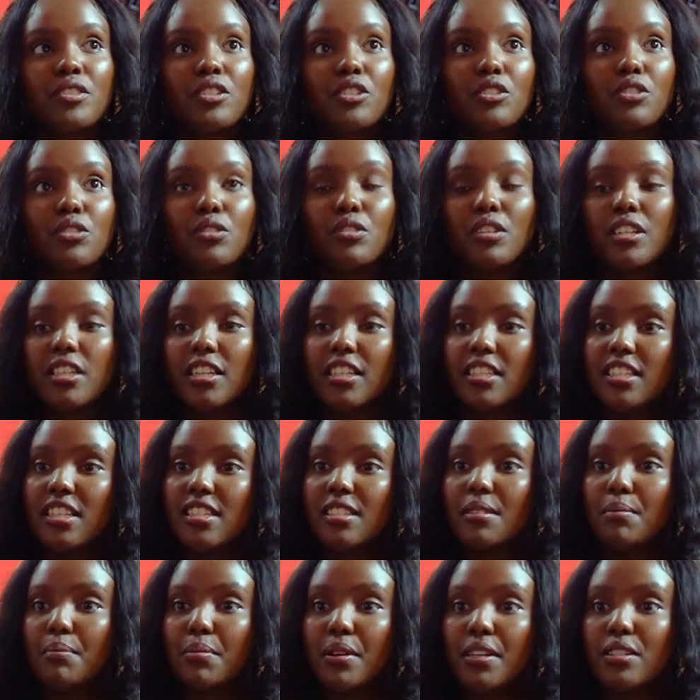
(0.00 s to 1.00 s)
you know, Nikita is
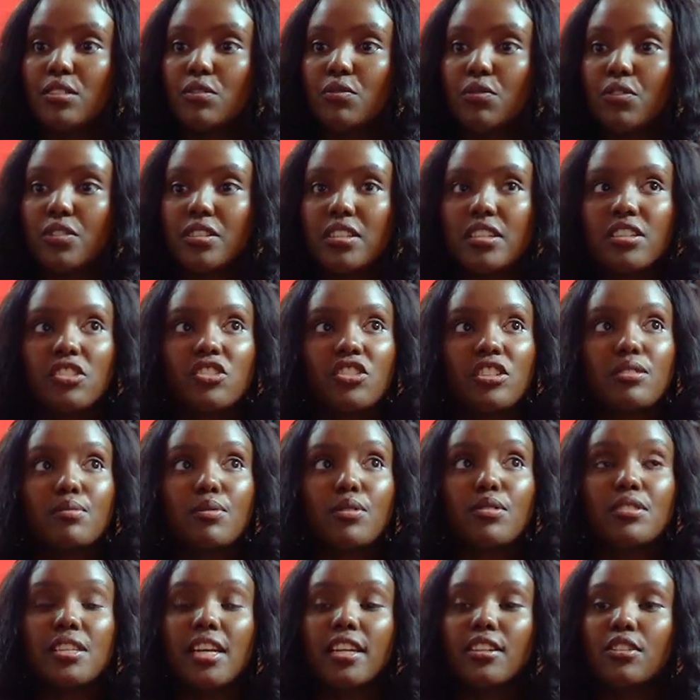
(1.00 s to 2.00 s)
the best for this, just
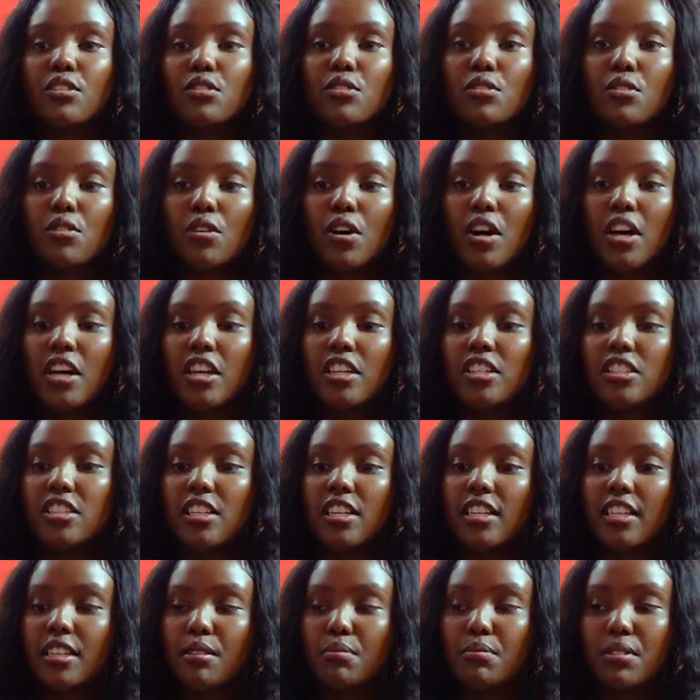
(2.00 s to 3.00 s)
because I know
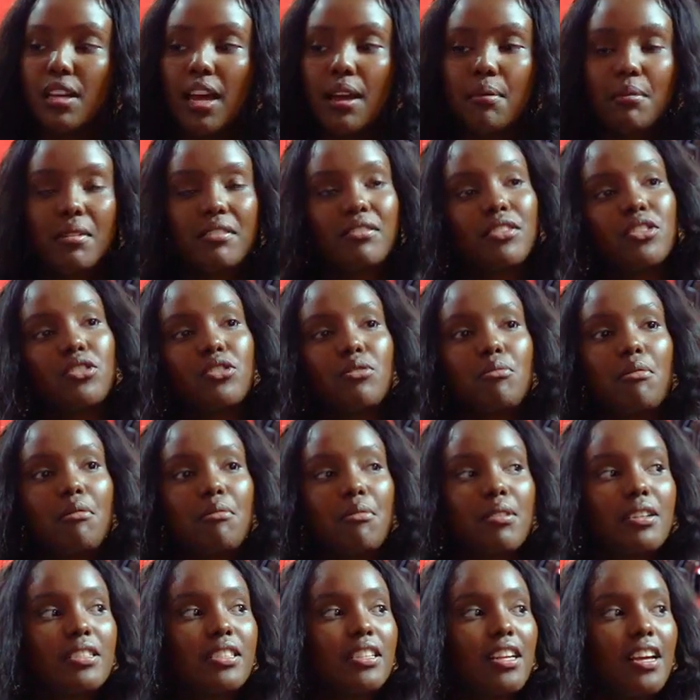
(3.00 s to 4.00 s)
she'll keep time. I really
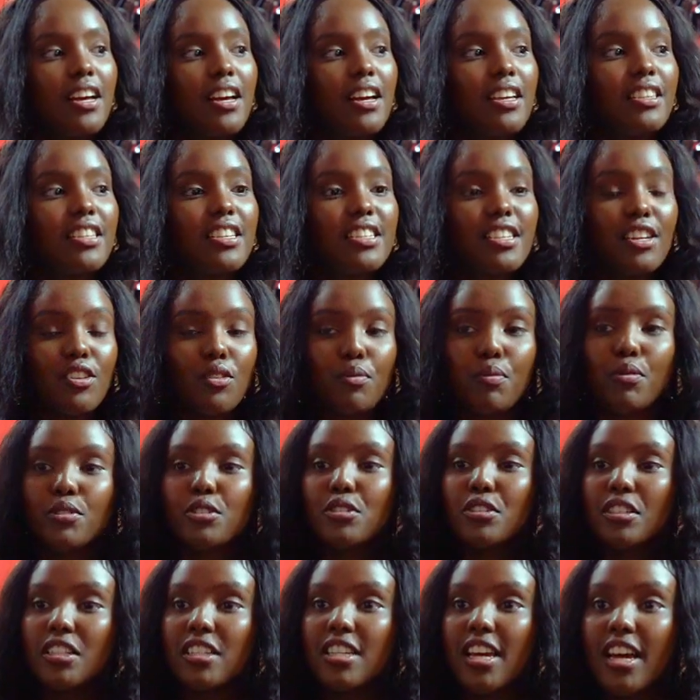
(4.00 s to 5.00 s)
remember. It's an
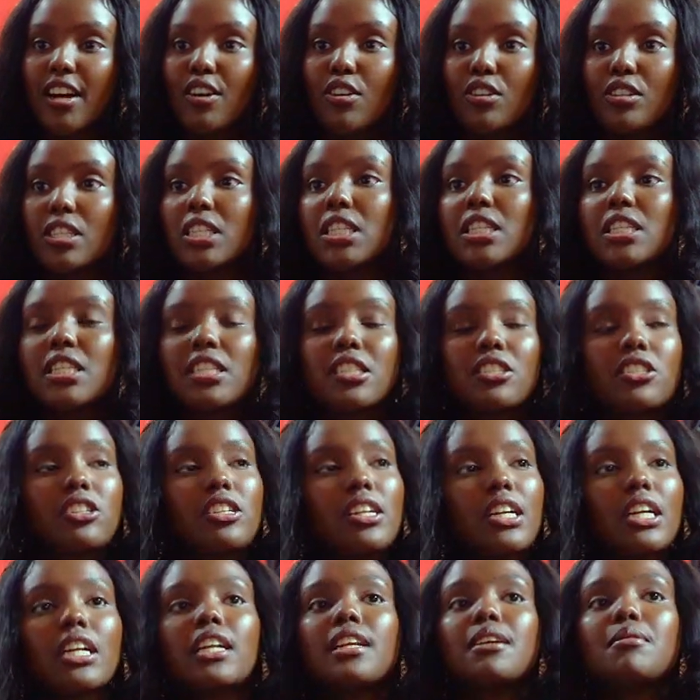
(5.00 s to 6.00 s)
opportunity I got
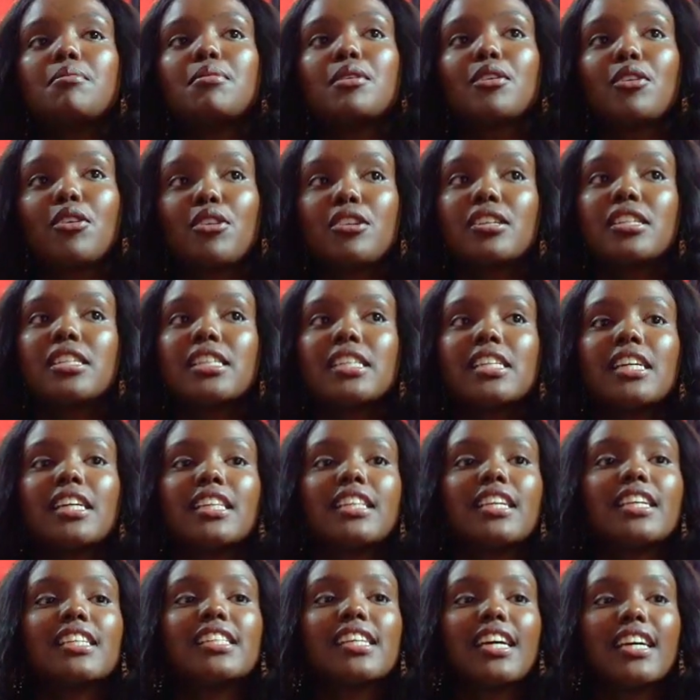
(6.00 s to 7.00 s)
strictly because
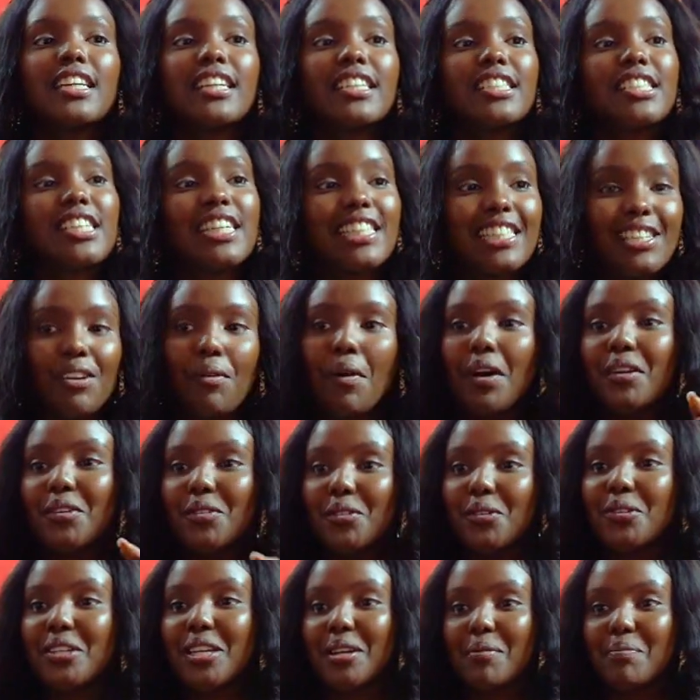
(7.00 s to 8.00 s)
they said she's the one
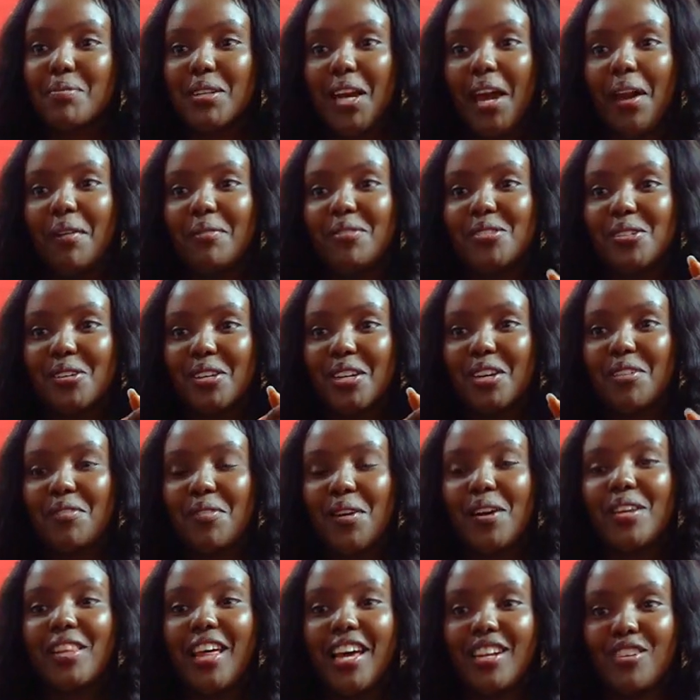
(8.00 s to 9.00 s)
who keeps time, so give
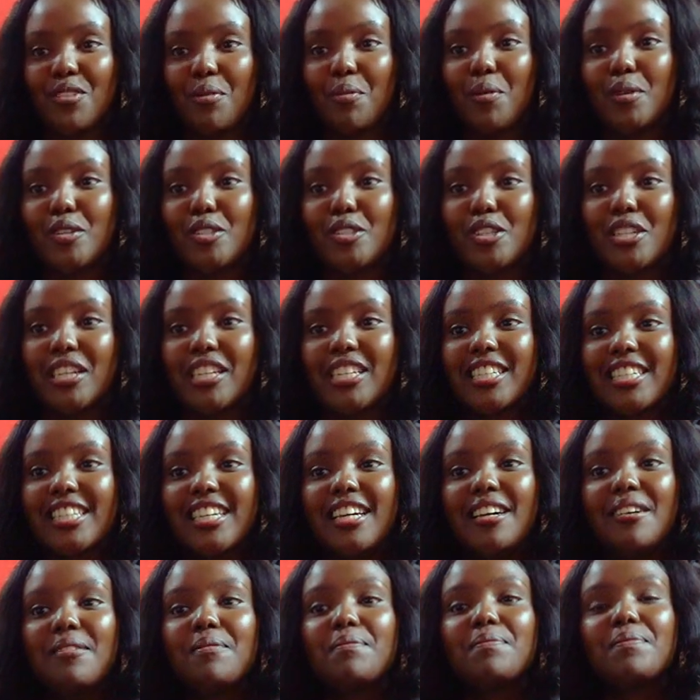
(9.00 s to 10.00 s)
her that
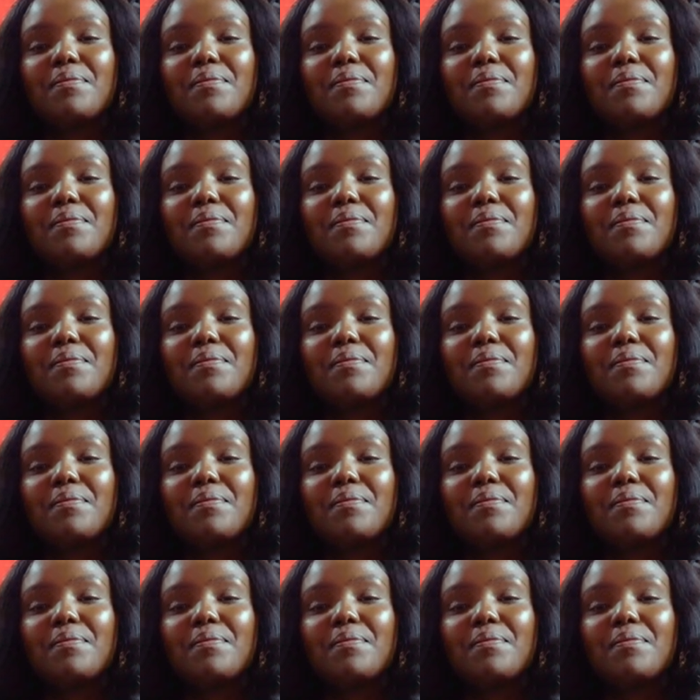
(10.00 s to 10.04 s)
opportunity.